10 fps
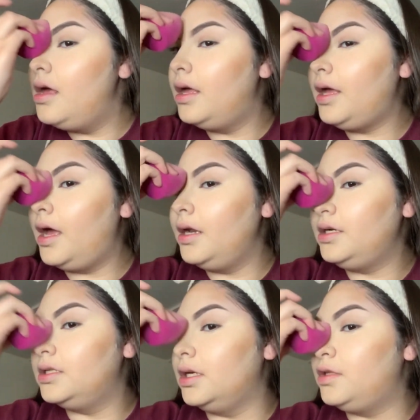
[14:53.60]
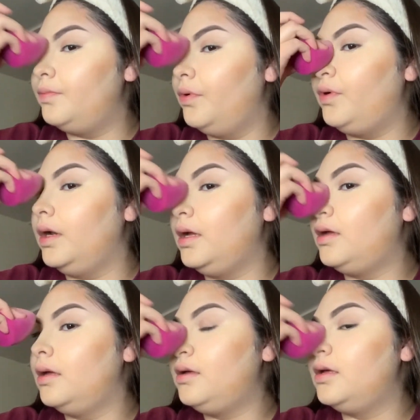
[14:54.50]
it kind of just gets
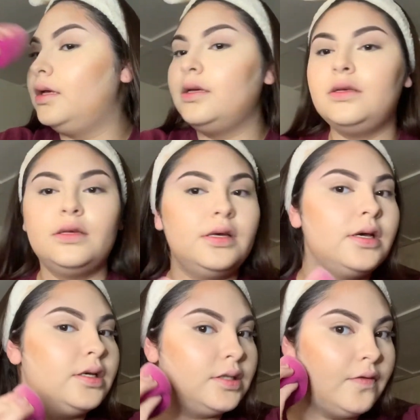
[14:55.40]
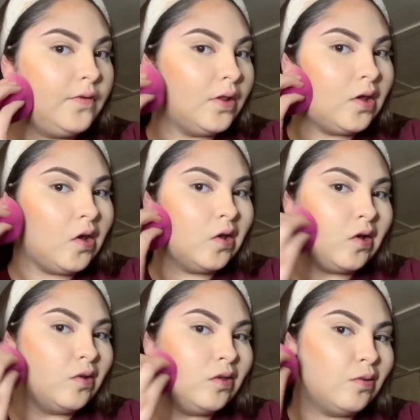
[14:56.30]
boring, because I feel
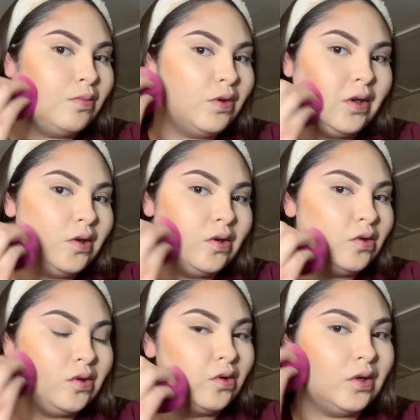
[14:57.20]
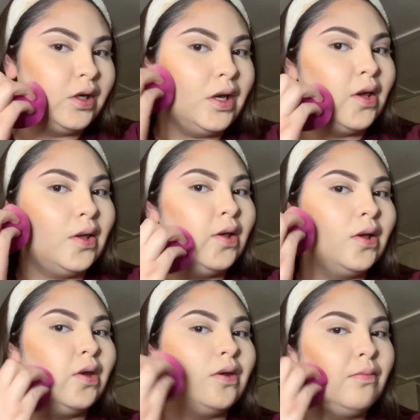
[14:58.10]
like the beauty industry
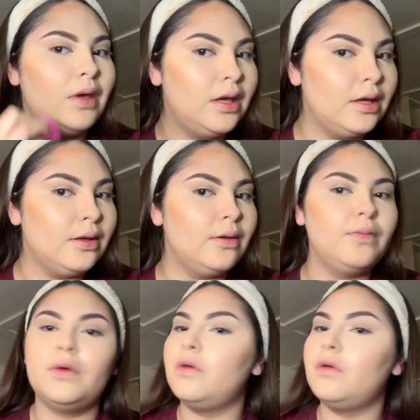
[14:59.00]
and makeup